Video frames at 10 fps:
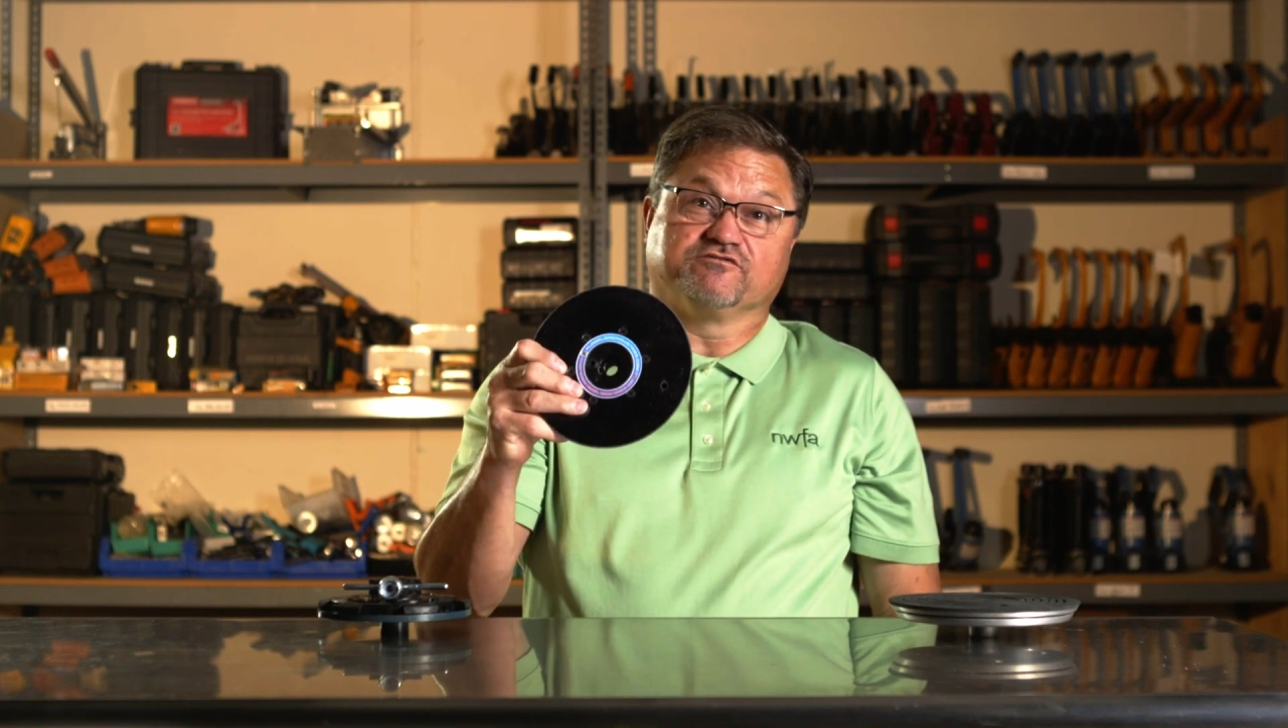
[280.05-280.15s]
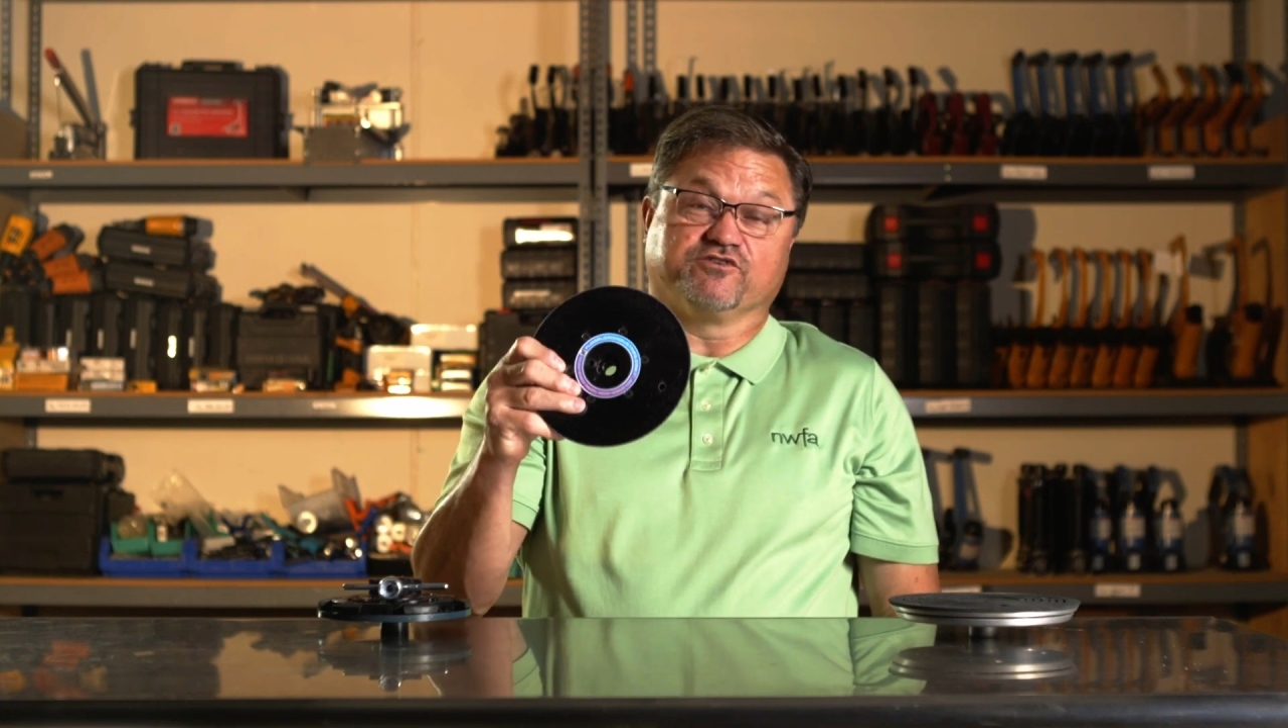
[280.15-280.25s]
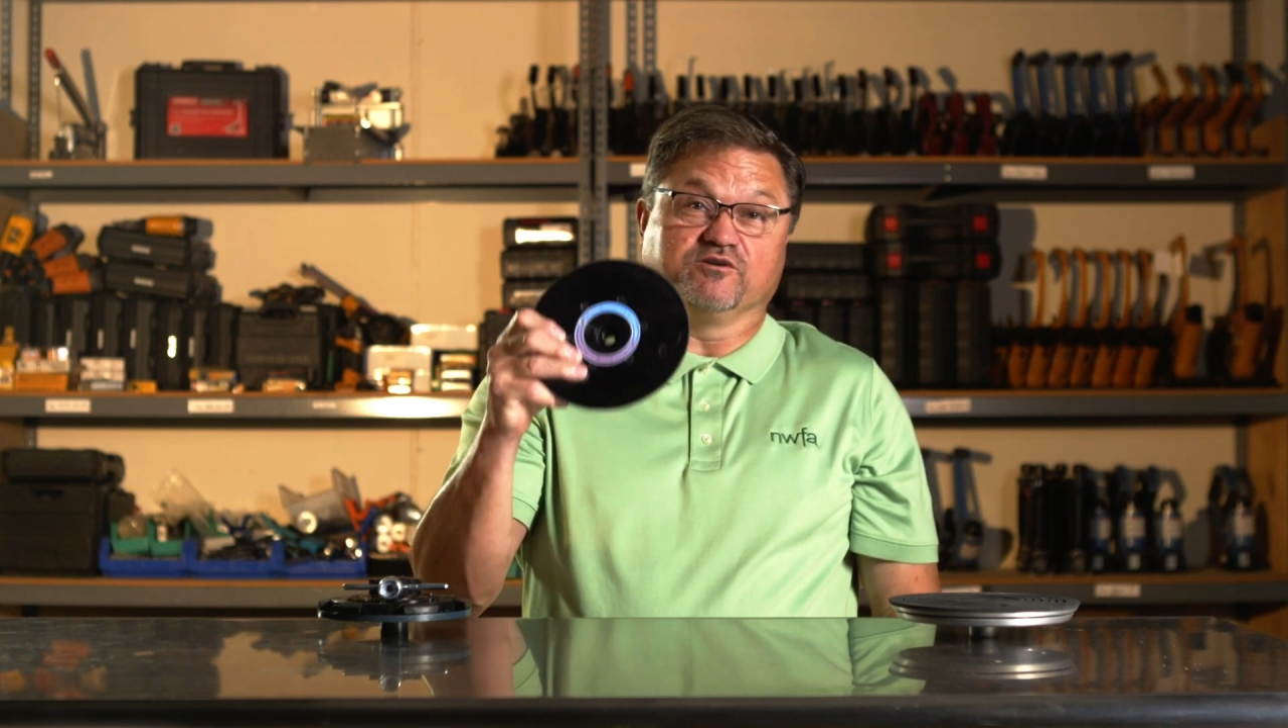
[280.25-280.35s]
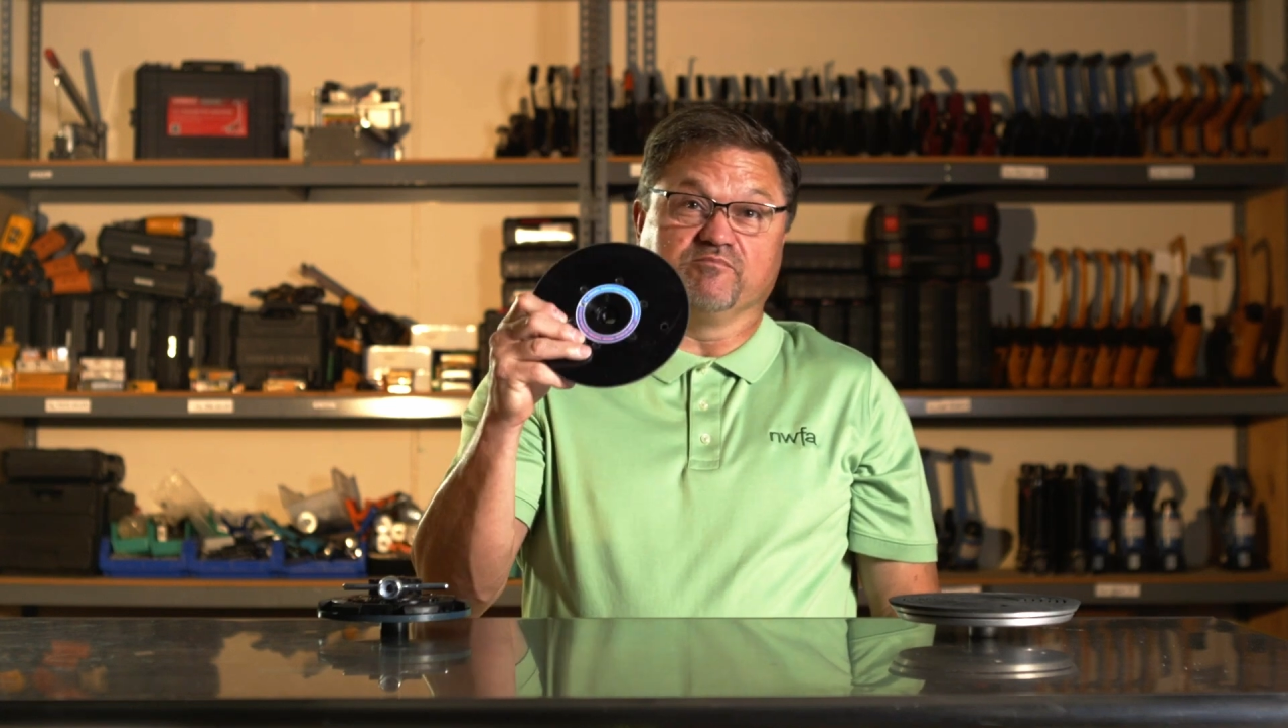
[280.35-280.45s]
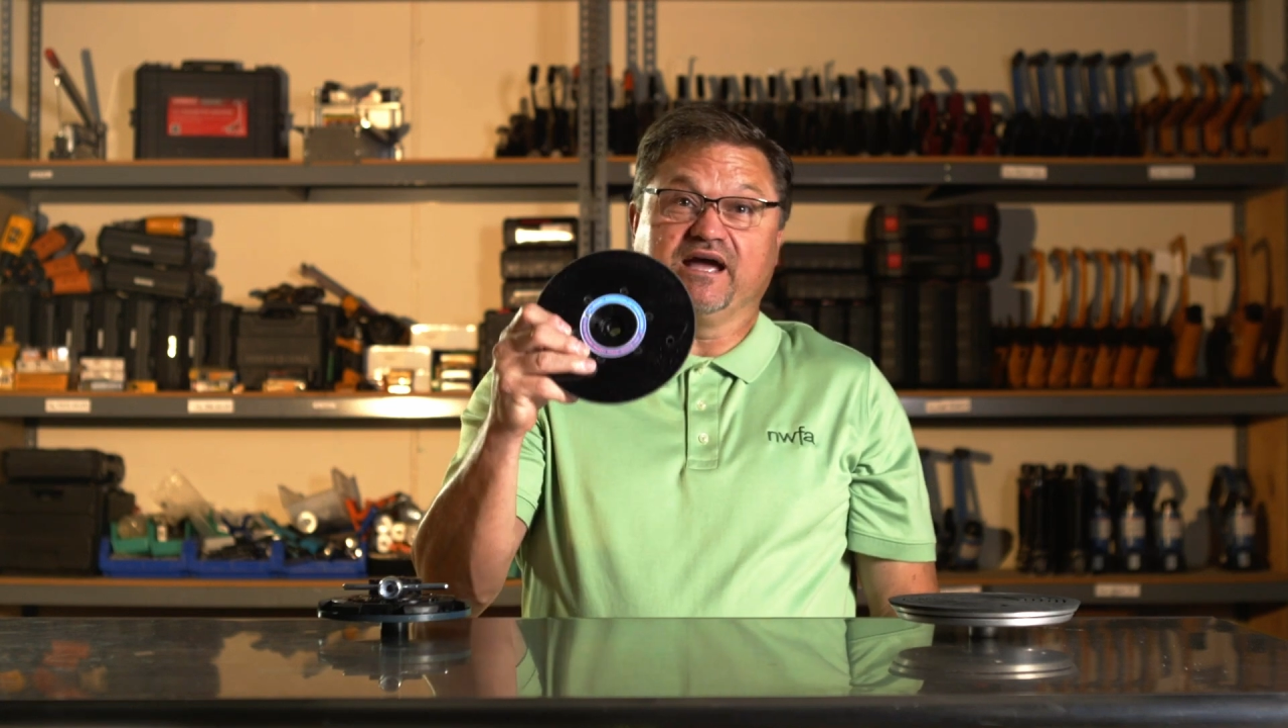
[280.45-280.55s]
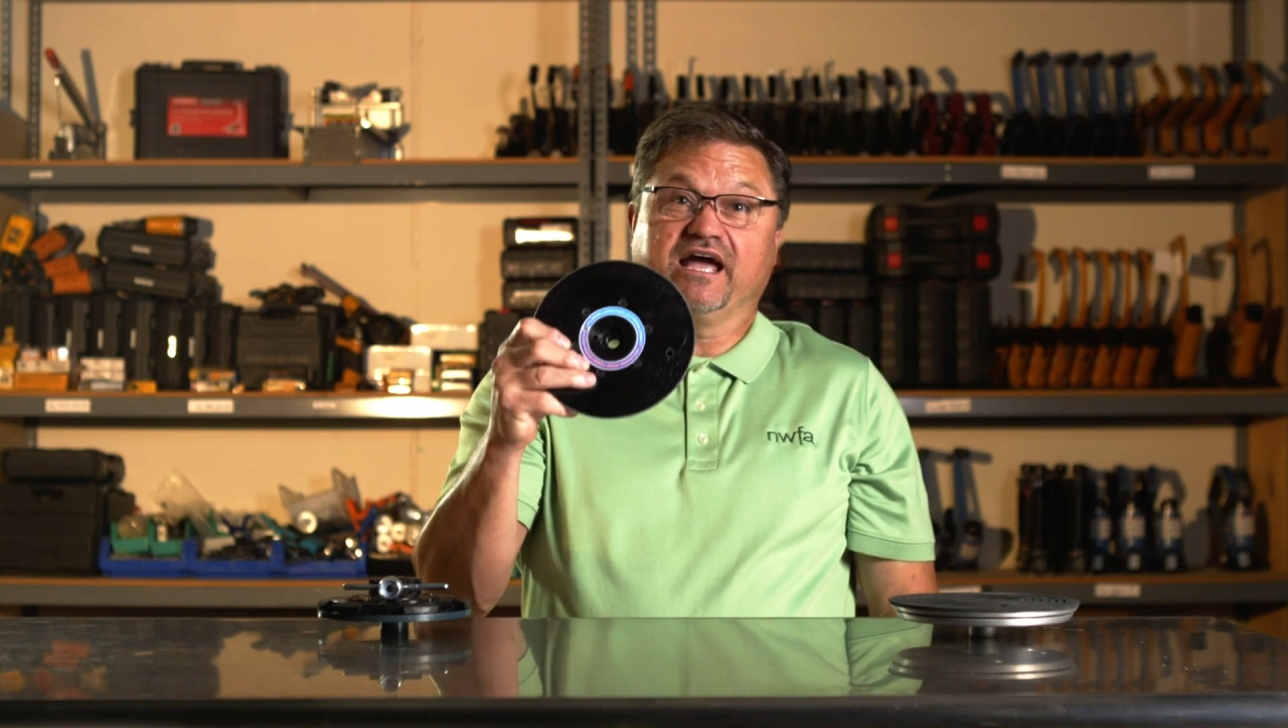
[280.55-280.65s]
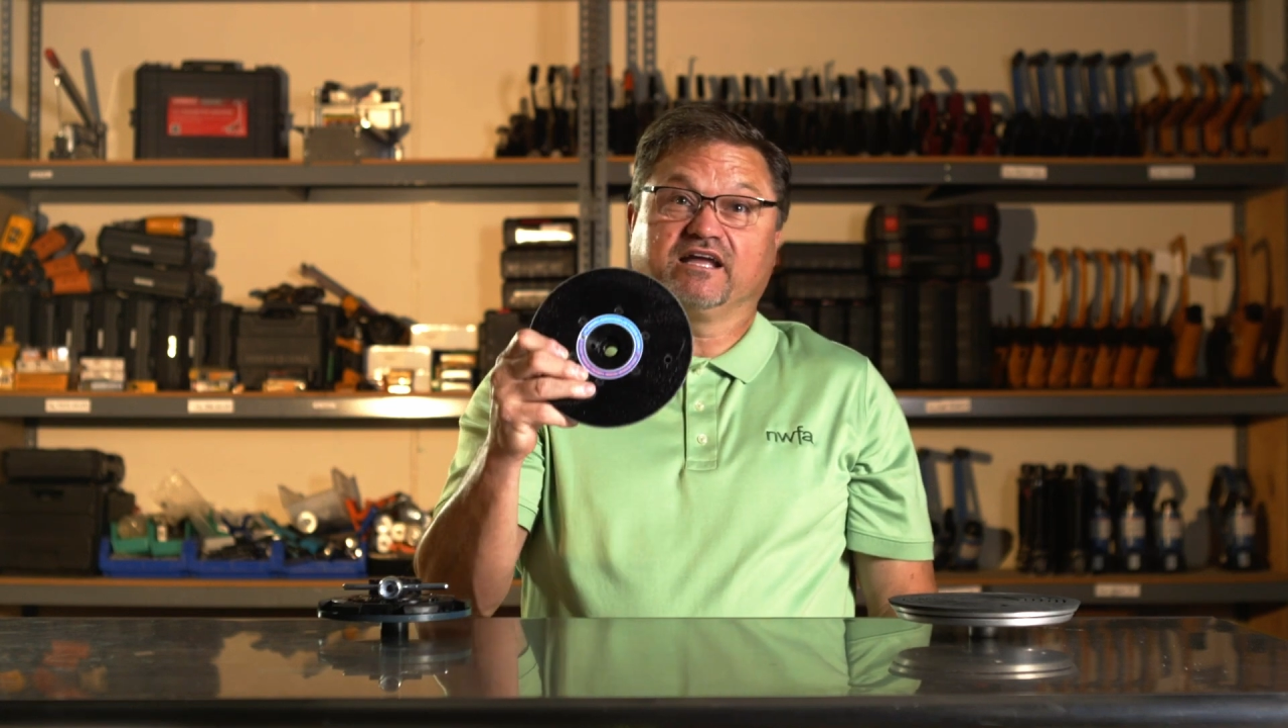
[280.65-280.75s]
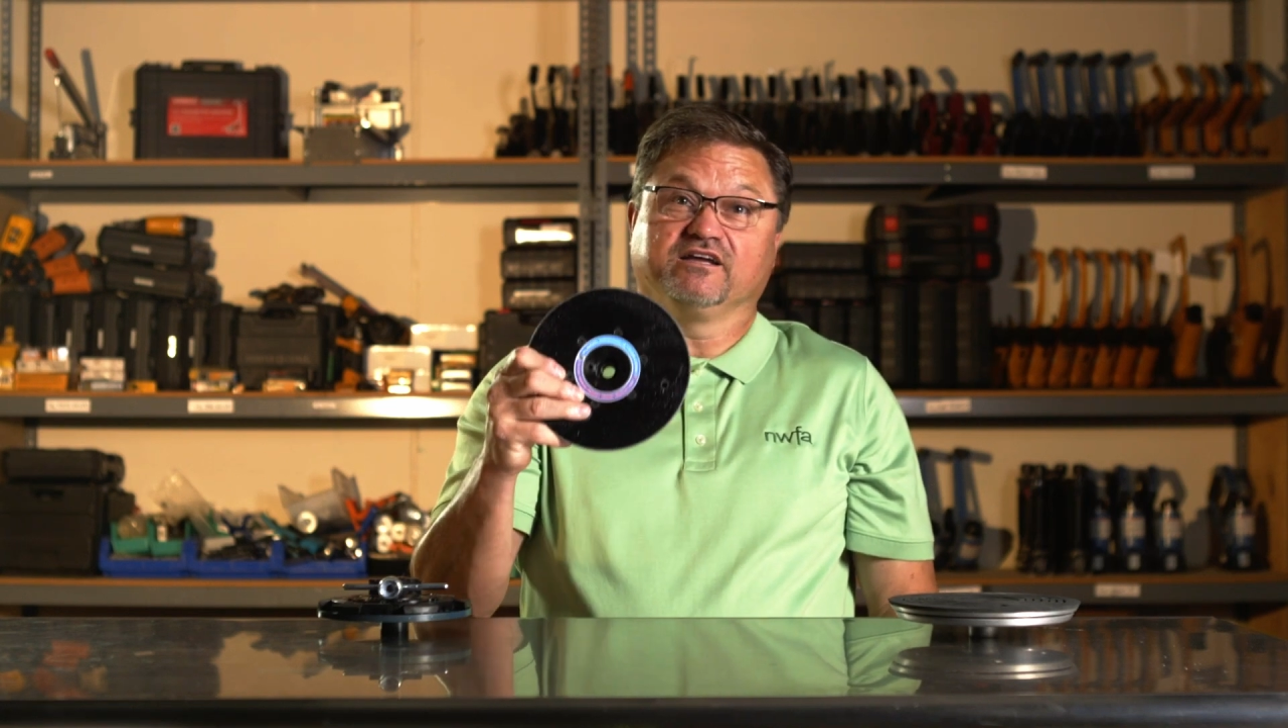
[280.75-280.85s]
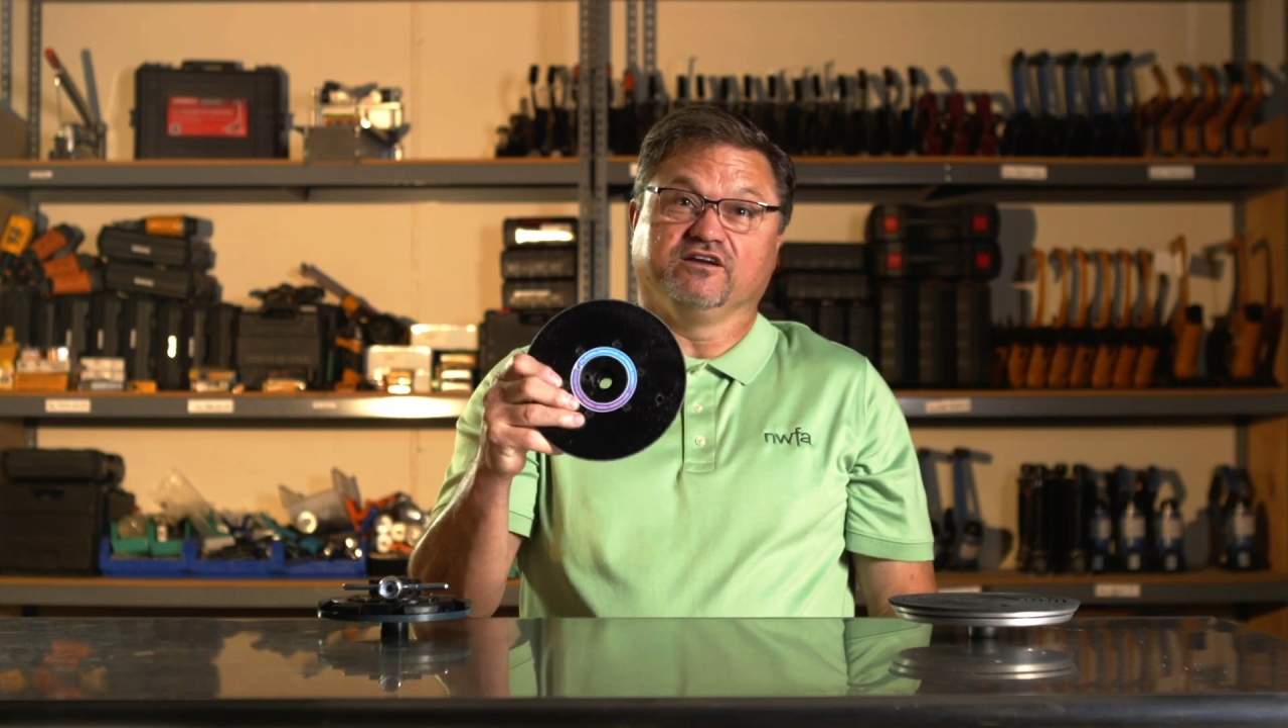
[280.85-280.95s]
for your back,